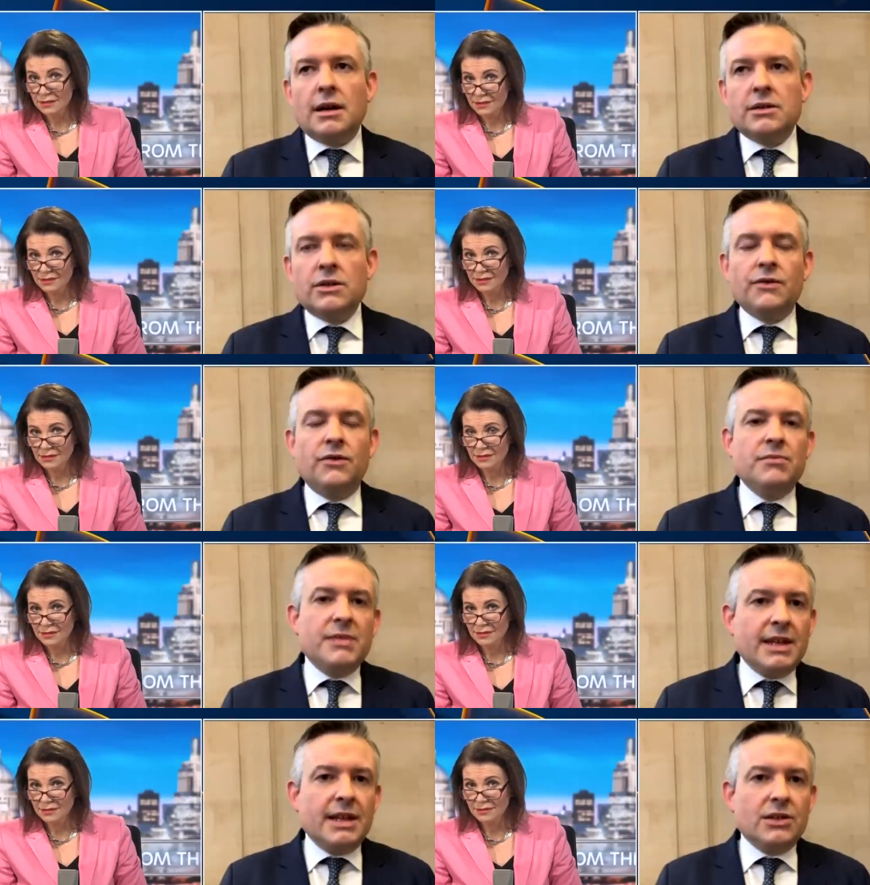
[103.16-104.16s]
Speaker 1: it's not for
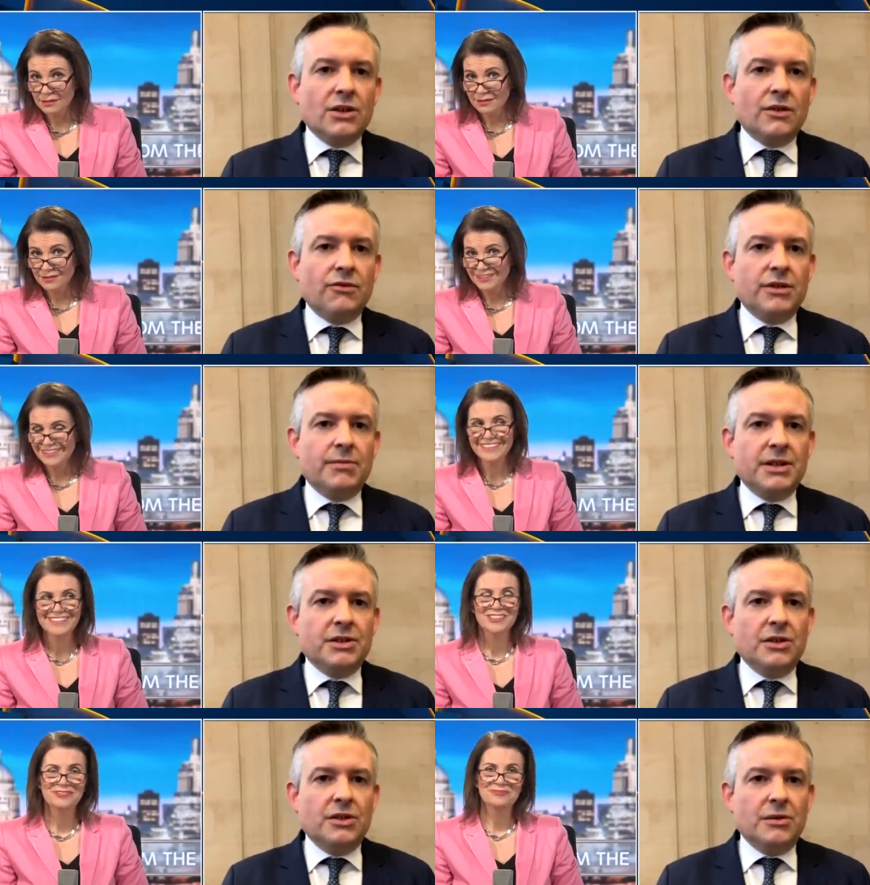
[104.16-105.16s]
me to offer an
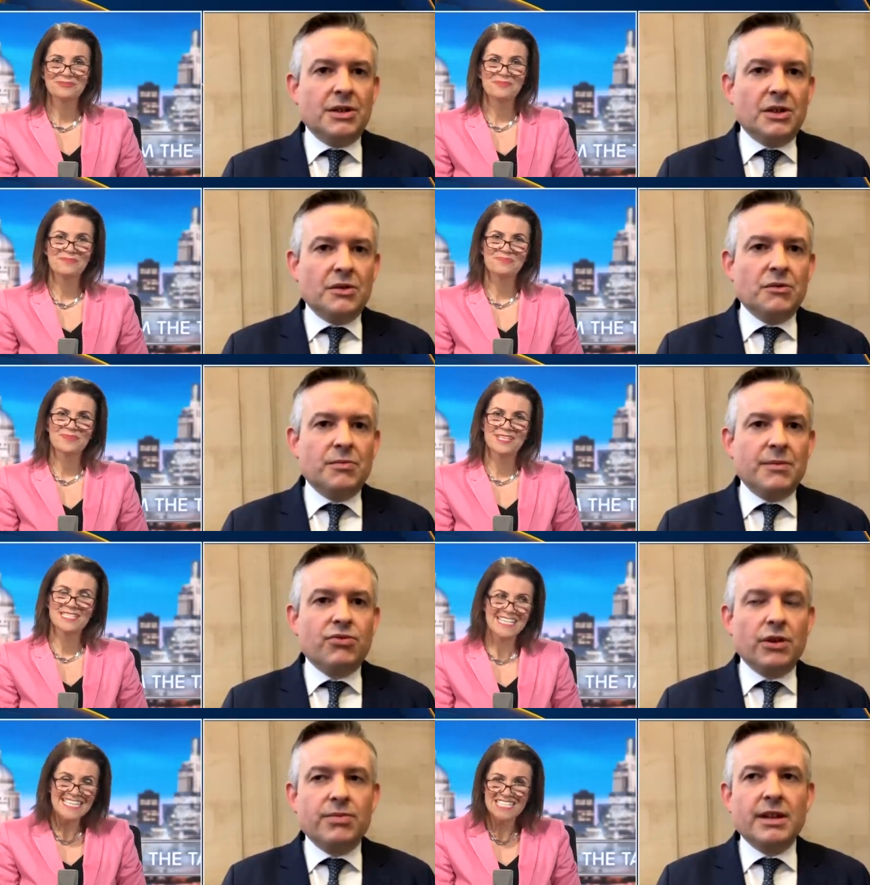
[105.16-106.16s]
opinion. You know, there will be Isn't
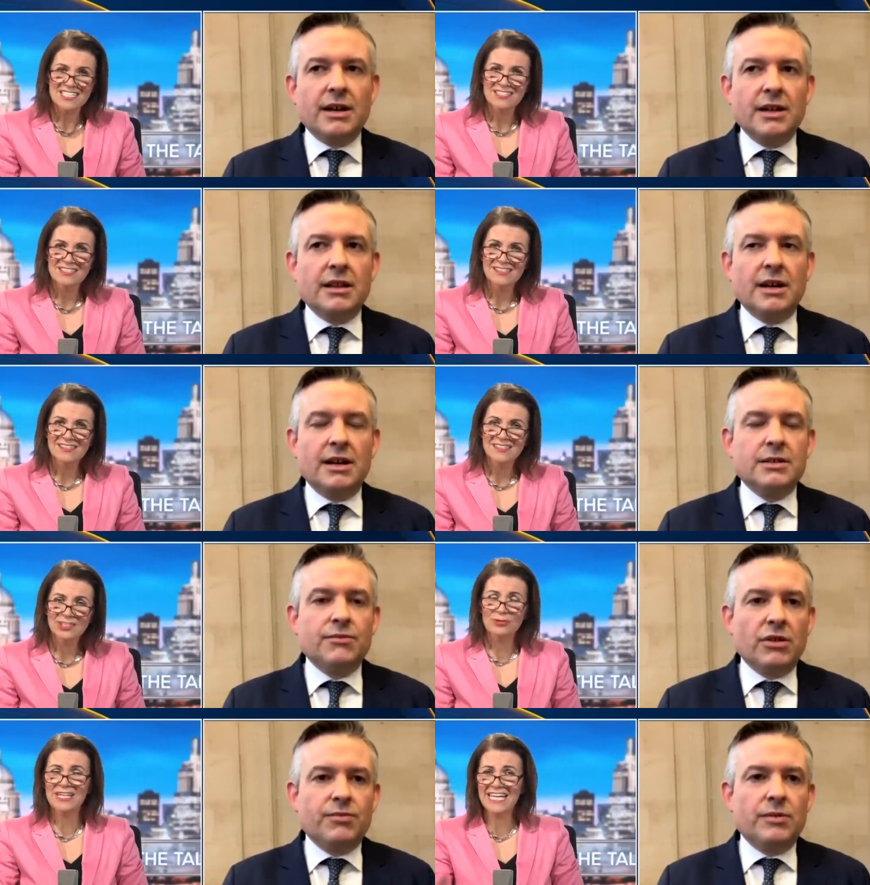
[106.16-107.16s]
proper it? guidelines. And
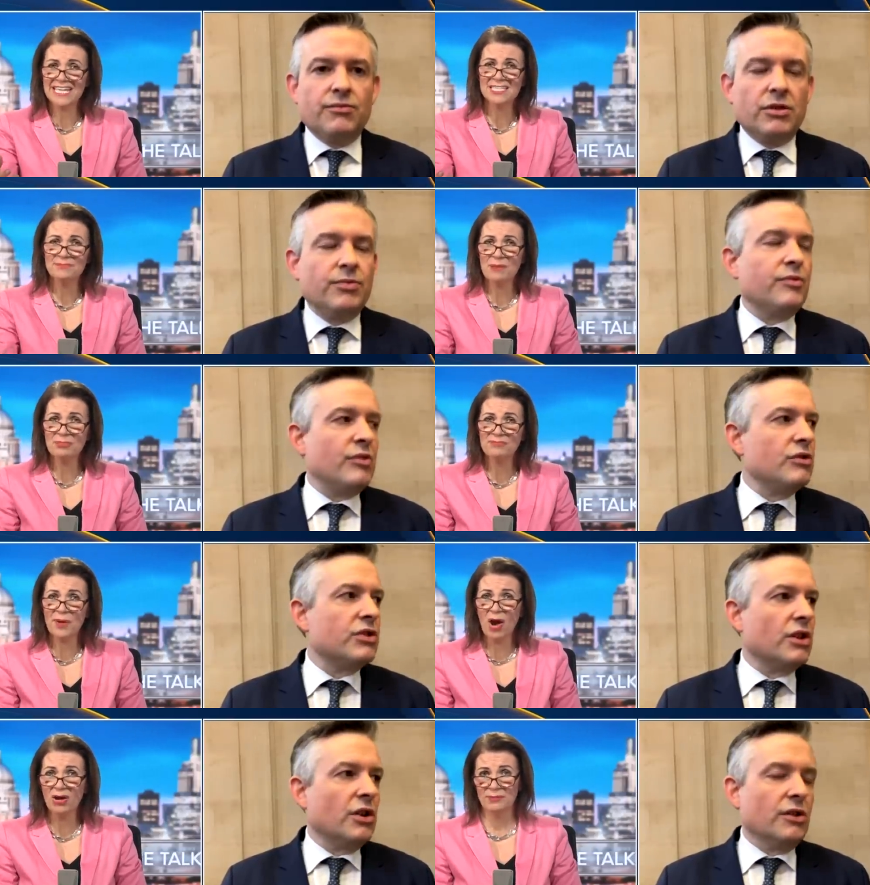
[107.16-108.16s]
You're proper, an elected member of
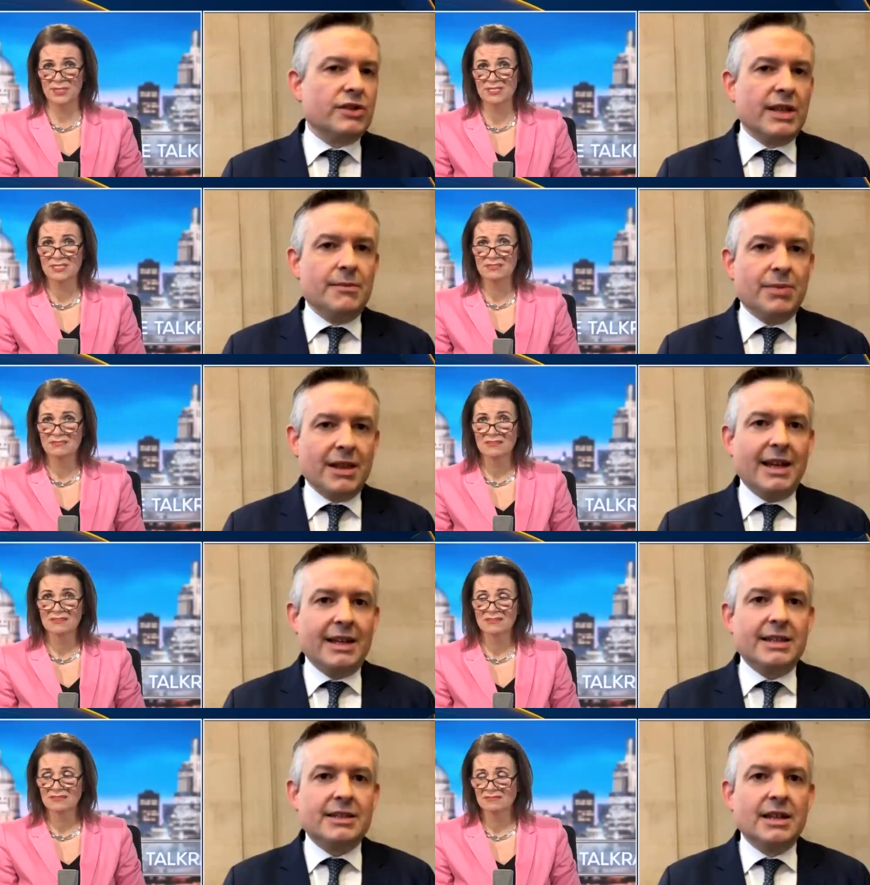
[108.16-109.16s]
parliament.
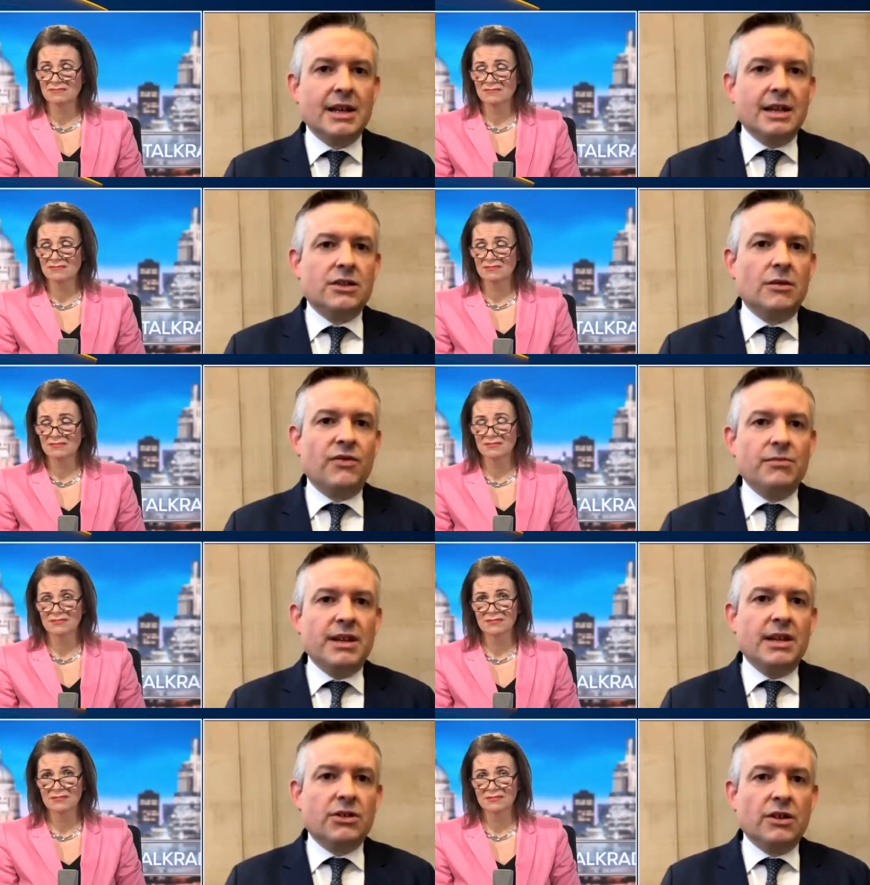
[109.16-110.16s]
Place. It's not for
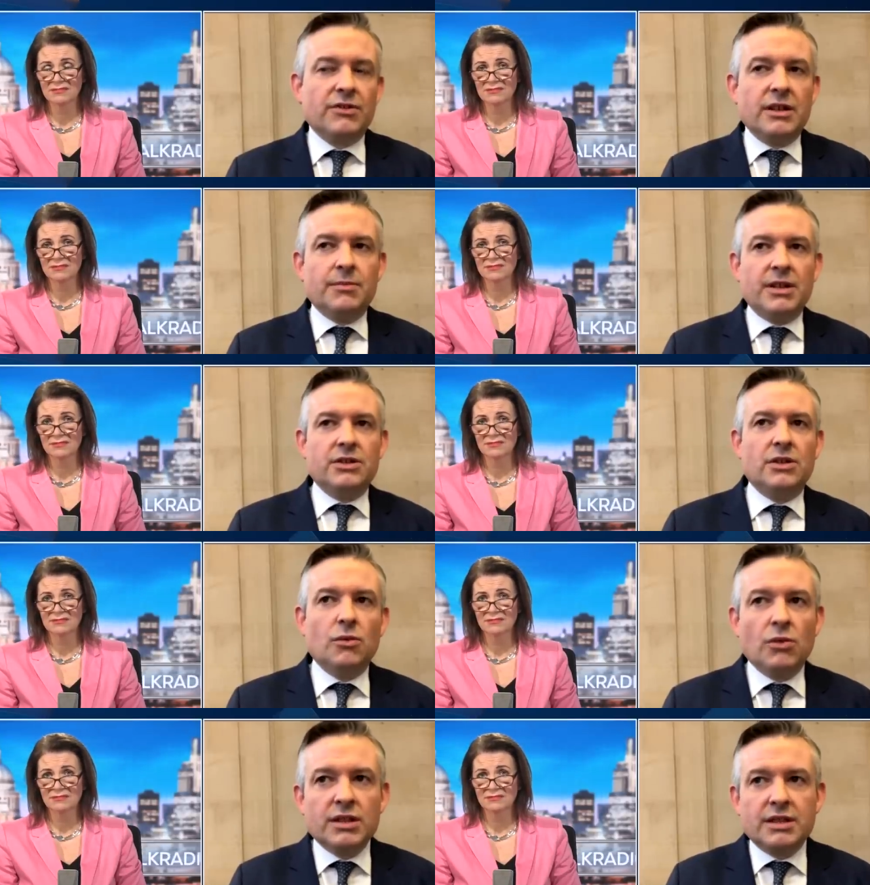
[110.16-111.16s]
me to offer an opinion on
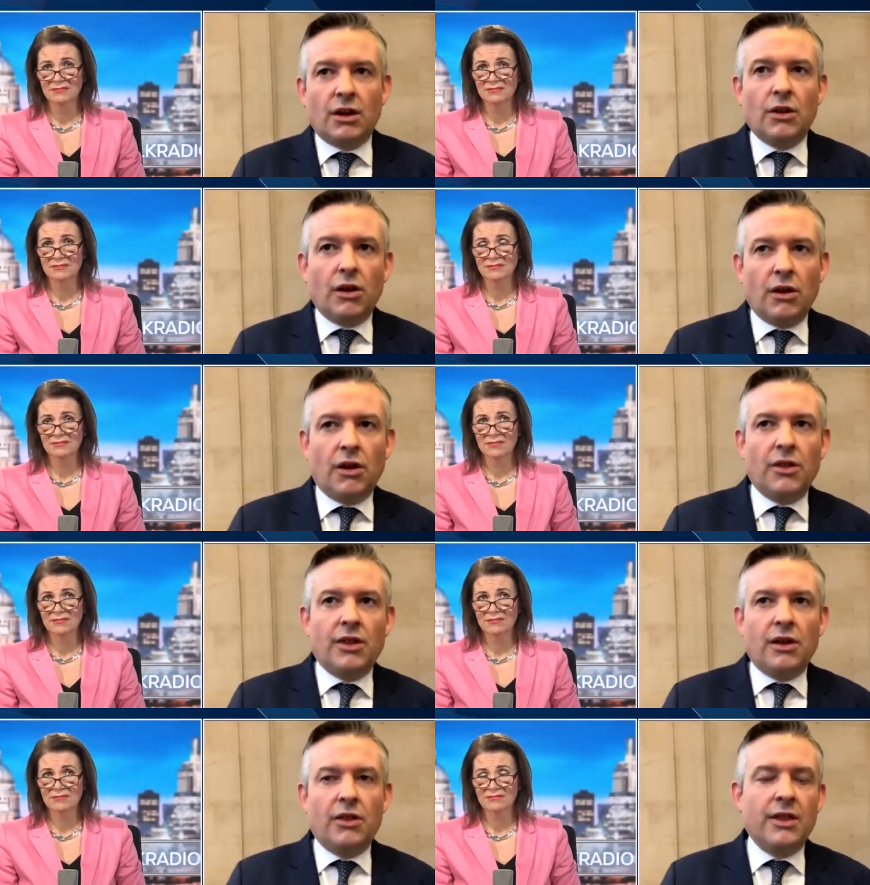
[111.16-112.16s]
what on, on,
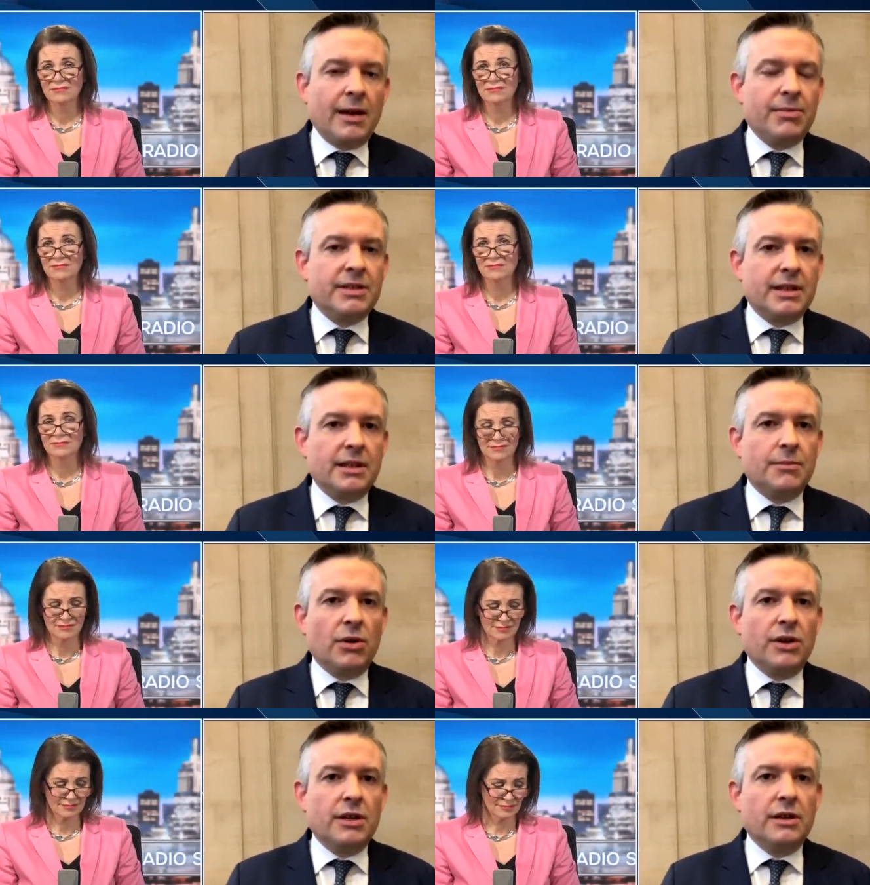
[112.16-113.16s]
on that particular
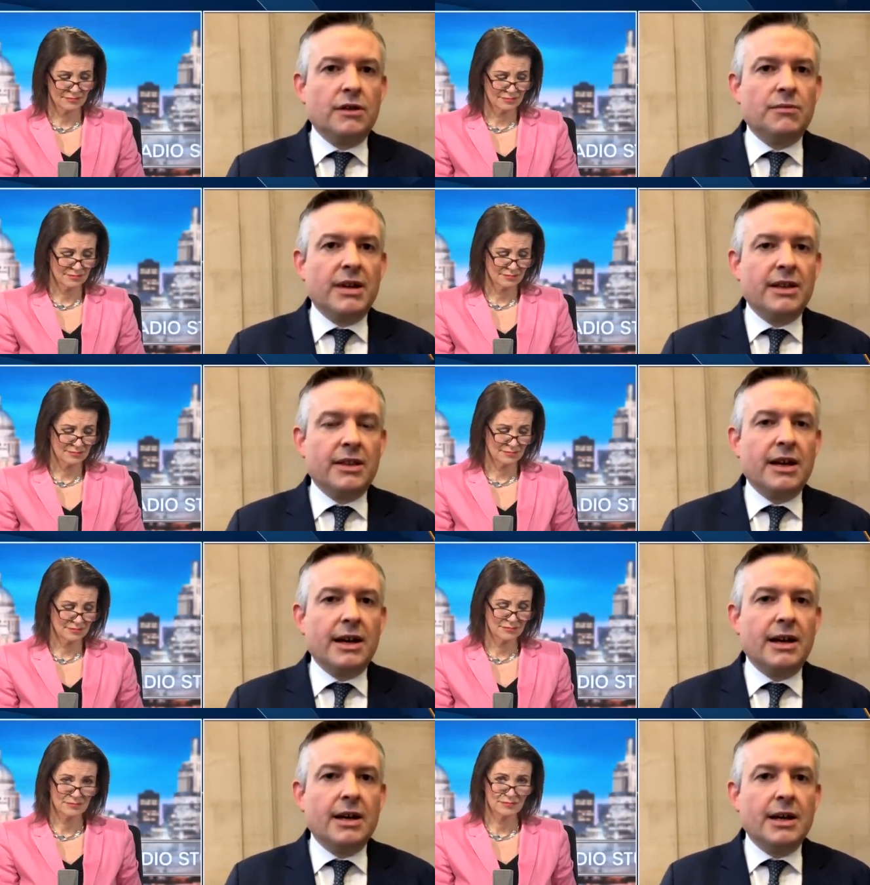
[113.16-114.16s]
point that you've made there.